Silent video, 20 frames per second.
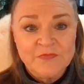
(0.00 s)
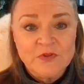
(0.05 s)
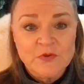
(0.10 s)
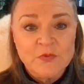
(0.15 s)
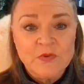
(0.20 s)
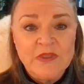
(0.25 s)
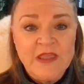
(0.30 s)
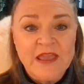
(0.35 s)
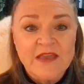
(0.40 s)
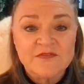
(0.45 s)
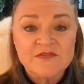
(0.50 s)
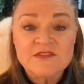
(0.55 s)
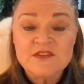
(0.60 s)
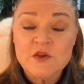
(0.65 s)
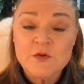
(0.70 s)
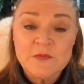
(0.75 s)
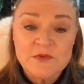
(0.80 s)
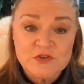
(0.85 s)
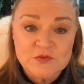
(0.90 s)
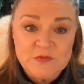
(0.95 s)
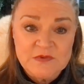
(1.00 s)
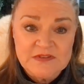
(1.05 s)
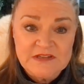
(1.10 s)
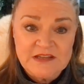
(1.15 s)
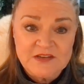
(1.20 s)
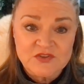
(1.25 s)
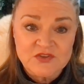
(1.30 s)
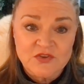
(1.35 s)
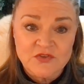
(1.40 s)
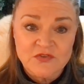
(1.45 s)
We have so much
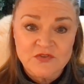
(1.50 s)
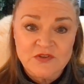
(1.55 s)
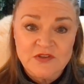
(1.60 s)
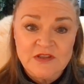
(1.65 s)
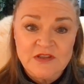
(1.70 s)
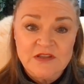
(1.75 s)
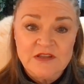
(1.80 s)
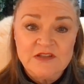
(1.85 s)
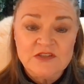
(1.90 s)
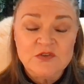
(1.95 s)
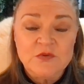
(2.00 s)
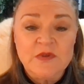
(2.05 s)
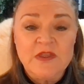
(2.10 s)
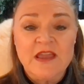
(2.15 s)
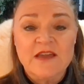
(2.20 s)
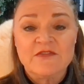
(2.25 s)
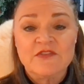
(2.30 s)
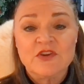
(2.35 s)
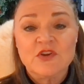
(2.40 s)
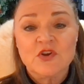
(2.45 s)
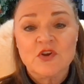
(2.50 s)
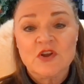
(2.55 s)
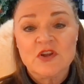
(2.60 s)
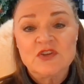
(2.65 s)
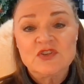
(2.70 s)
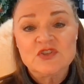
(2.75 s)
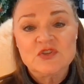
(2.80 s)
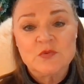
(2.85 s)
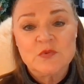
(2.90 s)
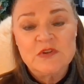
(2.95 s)
potential. Do we have the
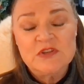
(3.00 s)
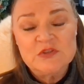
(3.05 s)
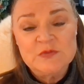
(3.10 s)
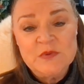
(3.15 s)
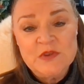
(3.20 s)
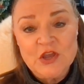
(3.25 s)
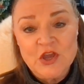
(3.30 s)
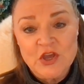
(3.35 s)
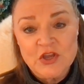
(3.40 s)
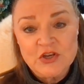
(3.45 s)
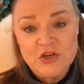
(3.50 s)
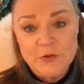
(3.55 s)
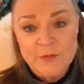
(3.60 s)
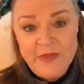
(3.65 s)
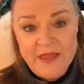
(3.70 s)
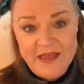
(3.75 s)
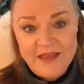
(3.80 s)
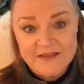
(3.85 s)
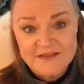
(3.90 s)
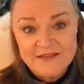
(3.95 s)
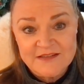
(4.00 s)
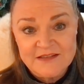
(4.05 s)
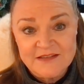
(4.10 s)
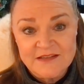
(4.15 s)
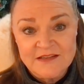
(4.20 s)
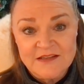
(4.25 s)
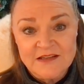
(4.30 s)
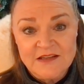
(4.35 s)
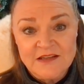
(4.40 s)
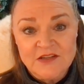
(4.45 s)
courage to reach beyond our past?
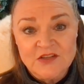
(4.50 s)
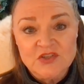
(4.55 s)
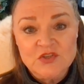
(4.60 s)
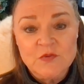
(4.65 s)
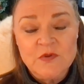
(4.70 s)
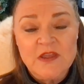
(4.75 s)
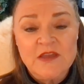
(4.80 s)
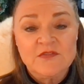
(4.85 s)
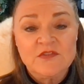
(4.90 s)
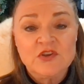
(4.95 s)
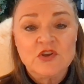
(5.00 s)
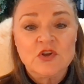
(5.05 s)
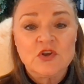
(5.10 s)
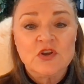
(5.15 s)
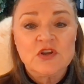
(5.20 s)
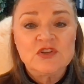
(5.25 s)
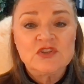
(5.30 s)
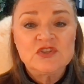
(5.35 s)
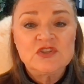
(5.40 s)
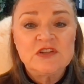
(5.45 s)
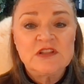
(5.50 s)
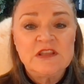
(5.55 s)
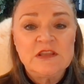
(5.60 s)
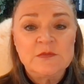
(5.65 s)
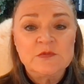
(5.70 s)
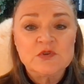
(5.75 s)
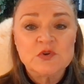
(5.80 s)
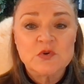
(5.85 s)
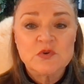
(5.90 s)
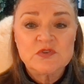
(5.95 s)
Do we have the courage to
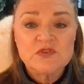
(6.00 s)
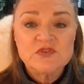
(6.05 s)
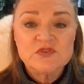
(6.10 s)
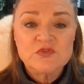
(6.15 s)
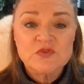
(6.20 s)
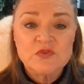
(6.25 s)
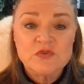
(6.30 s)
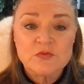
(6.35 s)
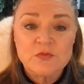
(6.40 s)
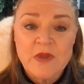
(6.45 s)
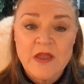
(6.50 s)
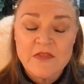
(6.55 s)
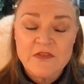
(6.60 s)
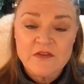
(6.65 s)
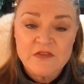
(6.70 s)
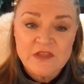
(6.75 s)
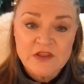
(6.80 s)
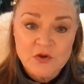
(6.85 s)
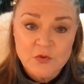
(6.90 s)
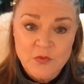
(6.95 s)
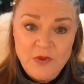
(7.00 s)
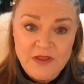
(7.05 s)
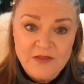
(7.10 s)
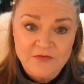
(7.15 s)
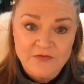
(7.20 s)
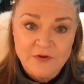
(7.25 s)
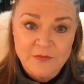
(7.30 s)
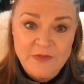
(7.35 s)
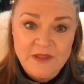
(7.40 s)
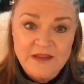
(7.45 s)
leap towards truth rather than away
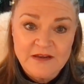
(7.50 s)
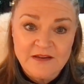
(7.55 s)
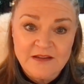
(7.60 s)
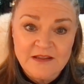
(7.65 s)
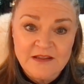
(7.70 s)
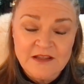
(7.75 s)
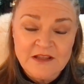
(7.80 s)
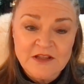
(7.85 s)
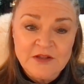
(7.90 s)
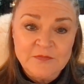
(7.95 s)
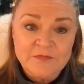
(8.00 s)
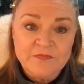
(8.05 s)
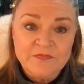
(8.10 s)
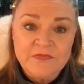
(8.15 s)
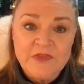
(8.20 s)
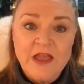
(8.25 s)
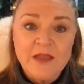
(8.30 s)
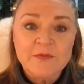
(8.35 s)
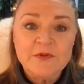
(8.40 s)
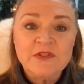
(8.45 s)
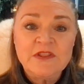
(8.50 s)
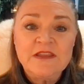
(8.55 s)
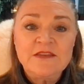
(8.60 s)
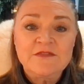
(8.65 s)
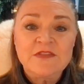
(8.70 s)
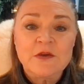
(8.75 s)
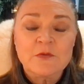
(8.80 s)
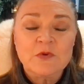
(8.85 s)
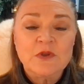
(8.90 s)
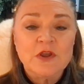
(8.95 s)
from it? I believe
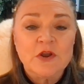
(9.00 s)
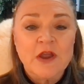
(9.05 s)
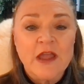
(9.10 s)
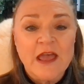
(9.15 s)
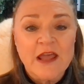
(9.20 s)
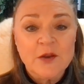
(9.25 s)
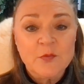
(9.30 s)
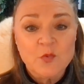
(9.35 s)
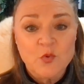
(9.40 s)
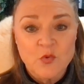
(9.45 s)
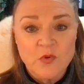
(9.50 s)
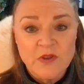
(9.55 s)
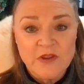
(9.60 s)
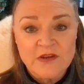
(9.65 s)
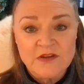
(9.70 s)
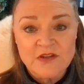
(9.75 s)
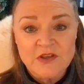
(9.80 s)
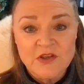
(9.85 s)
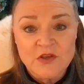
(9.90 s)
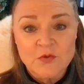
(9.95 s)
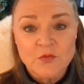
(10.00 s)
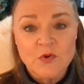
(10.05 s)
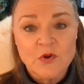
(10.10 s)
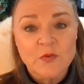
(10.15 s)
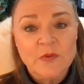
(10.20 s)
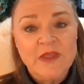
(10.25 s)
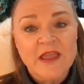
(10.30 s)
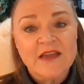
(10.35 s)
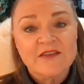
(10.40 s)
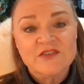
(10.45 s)
that we are at a point where
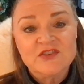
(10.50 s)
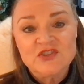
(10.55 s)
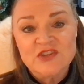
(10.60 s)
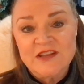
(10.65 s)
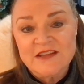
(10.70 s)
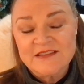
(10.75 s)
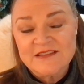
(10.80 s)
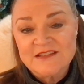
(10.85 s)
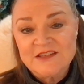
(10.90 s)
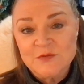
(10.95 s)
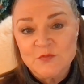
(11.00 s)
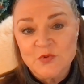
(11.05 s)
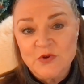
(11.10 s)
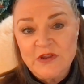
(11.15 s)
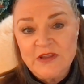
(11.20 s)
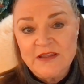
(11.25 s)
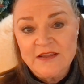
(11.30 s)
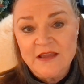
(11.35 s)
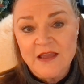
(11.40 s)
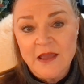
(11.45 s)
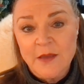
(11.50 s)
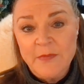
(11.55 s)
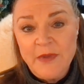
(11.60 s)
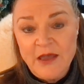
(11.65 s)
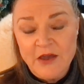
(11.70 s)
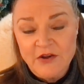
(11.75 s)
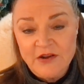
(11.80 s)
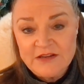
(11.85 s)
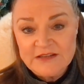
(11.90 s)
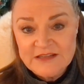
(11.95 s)
we have a chance to bring
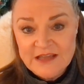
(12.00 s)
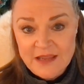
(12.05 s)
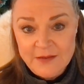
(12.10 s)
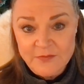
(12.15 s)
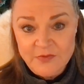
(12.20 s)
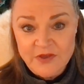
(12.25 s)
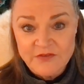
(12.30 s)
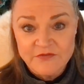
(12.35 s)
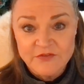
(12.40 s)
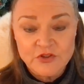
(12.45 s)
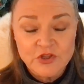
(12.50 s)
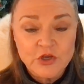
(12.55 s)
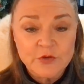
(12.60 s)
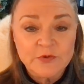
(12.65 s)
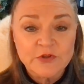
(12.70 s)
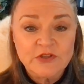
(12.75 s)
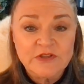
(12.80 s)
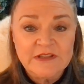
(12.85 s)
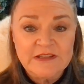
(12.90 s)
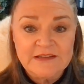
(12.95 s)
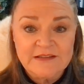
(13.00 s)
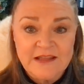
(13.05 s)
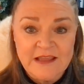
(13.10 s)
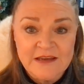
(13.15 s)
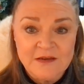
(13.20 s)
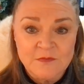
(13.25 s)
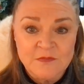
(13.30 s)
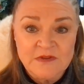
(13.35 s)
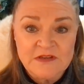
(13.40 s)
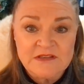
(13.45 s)
about a type of global
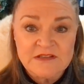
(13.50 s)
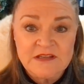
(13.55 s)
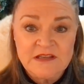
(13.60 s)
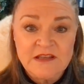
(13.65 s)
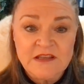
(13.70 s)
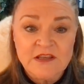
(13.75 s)
enlightenment.